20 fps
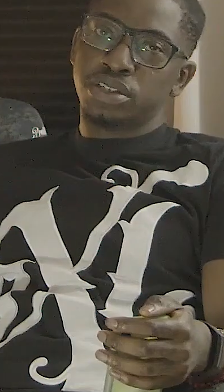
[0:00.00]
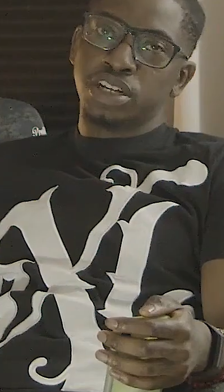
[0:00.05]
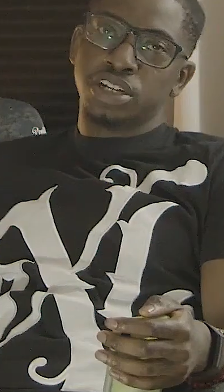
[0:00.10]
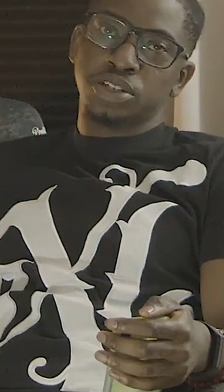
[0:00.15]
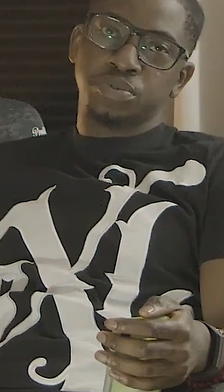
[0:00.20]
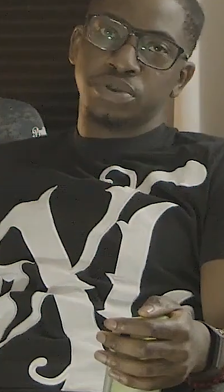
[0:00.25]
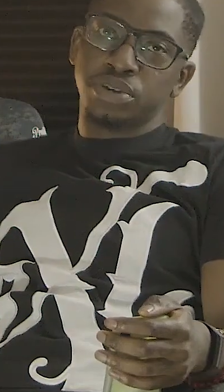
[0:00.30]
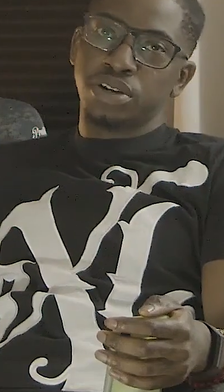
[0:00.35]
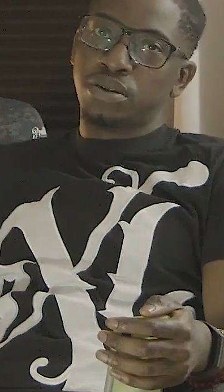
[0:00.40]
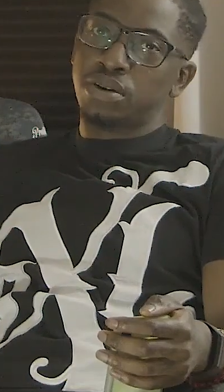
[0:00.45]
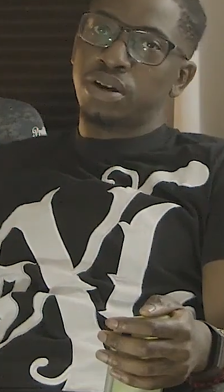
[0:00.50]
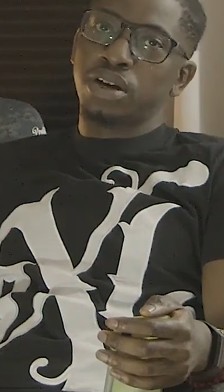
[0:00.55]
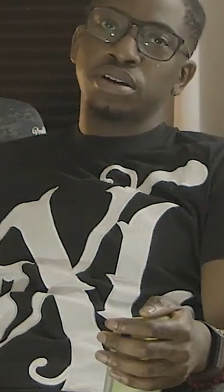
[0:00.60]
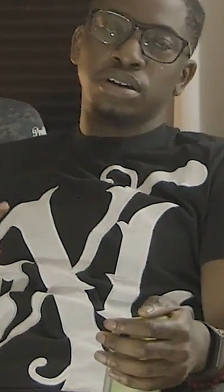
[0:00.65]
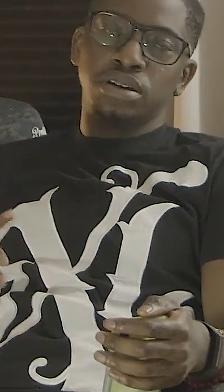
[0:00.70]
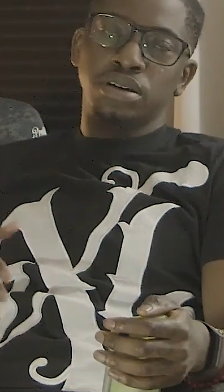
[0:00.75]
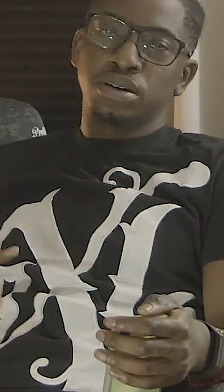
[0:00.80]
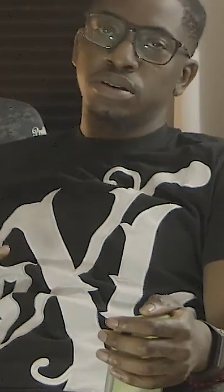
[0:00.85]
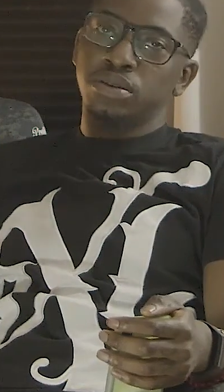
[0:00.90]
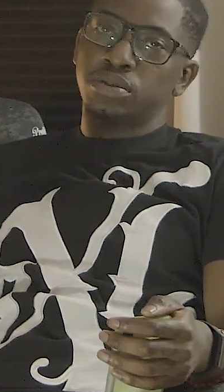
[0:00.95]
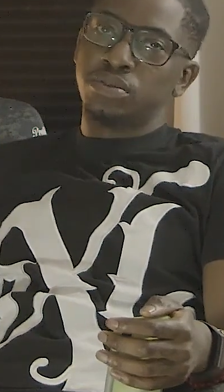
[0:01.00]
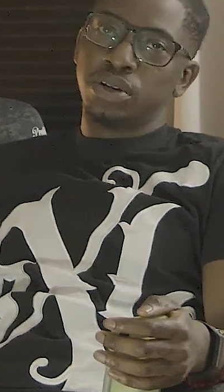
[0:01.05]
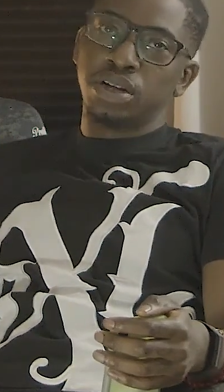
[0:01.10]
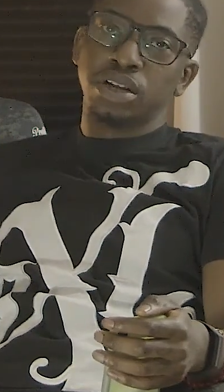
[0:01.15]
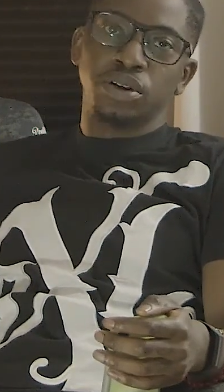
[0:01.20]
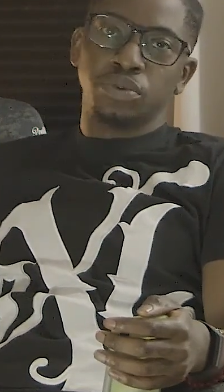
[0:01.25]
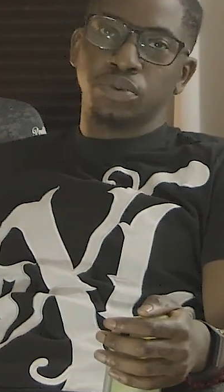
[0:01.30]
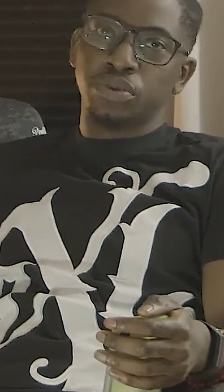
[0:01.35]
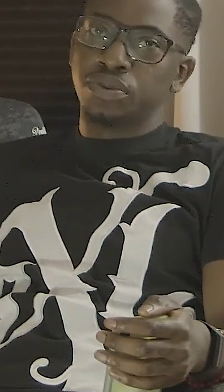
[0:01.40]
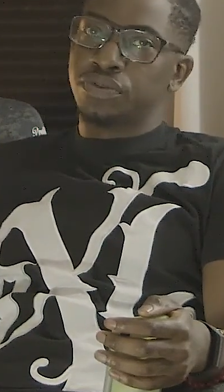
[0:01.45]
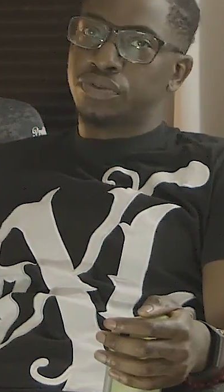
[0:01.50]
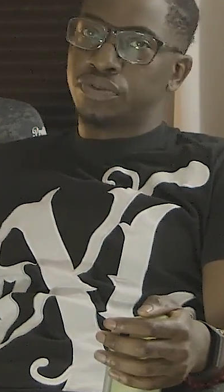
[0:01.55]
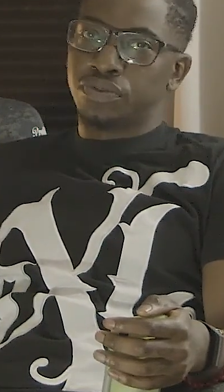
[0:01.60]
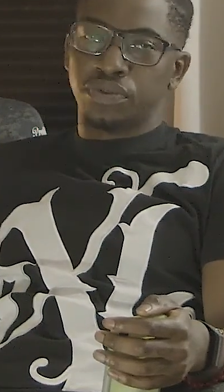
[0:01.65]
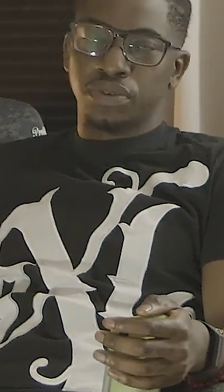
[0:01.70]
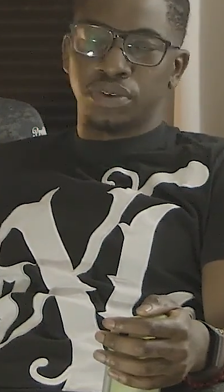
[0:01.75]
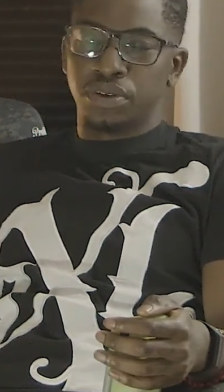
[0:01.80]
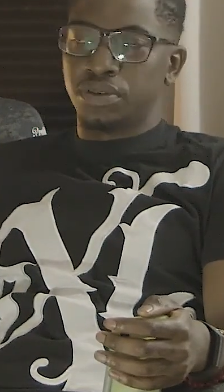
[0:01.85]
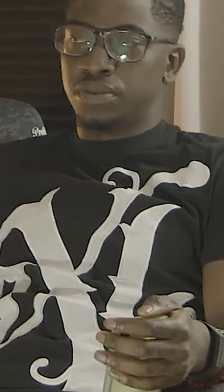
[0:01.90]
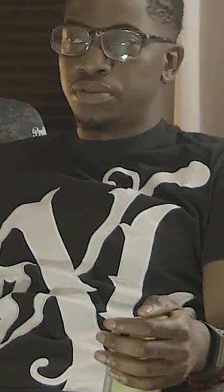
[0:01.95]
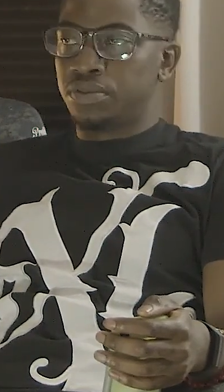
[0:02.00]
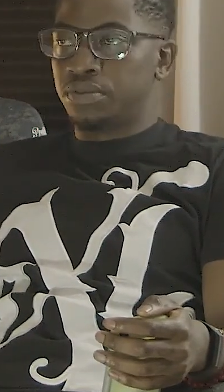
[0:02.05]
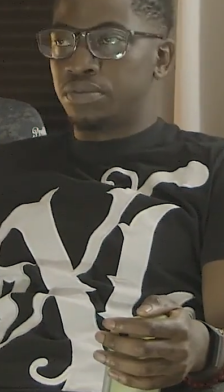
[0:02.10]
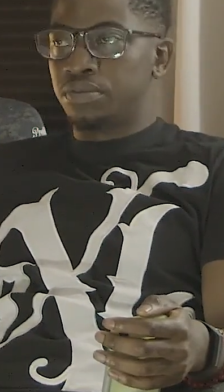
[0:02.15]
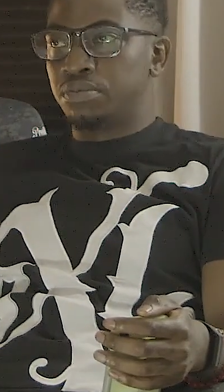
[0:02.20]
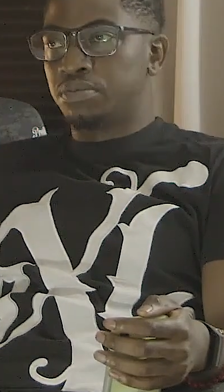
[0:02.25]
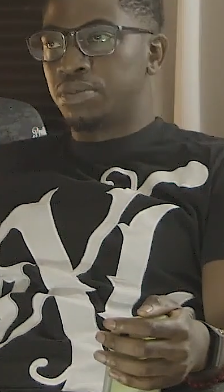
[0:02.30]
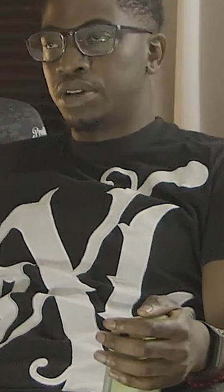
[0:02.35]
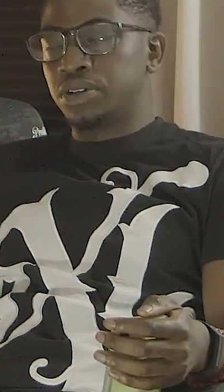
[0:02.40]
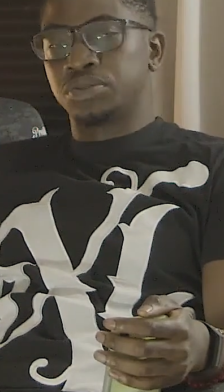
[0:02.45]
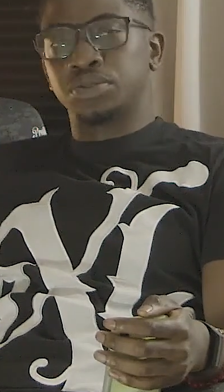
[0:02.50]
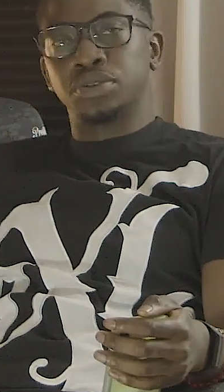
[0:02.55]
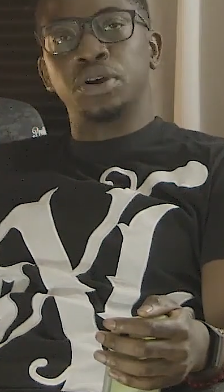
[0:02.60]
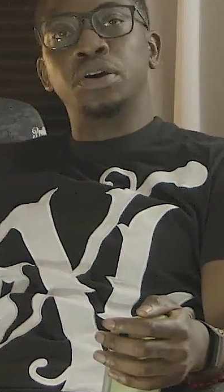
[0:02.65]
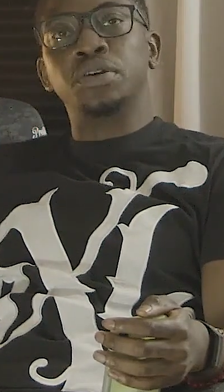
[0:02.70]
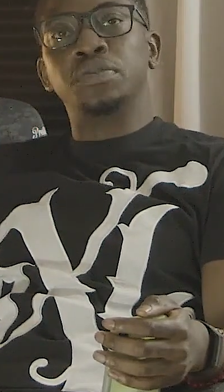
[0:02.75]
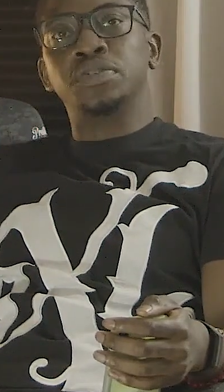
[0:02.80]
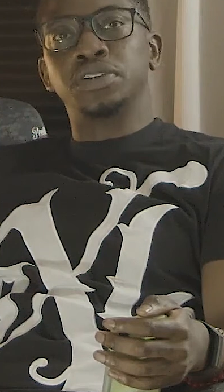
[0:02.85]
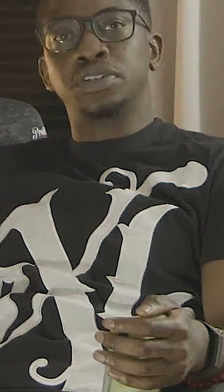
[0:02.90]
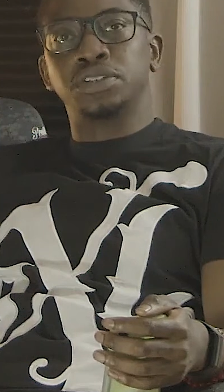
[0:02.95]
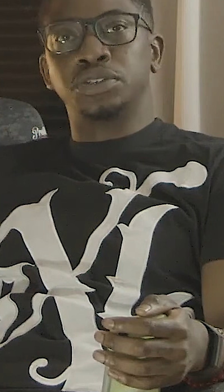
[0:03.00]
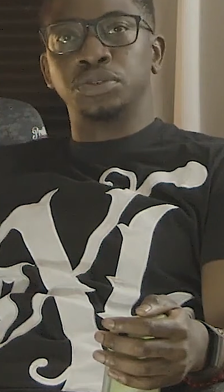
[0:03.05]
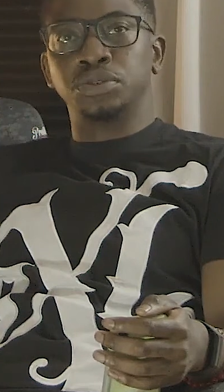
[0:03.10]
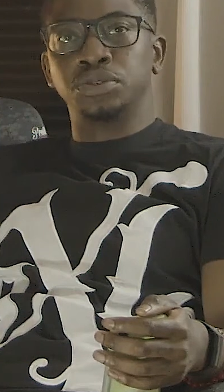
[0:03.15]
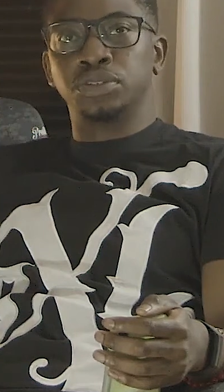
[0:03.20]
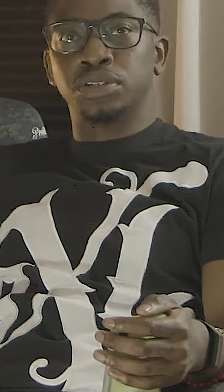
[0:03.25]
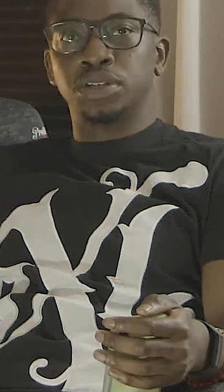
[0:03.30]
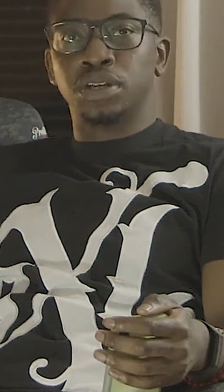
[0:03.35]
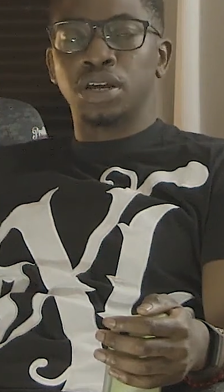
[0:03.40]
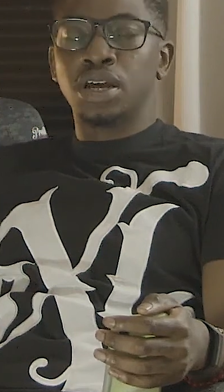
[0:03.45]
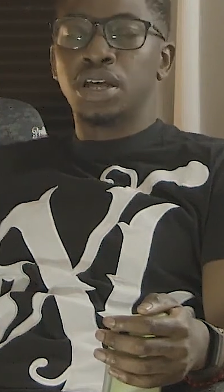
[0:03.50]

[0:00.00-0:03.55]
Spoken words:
that's been around a lot of men with mental health issues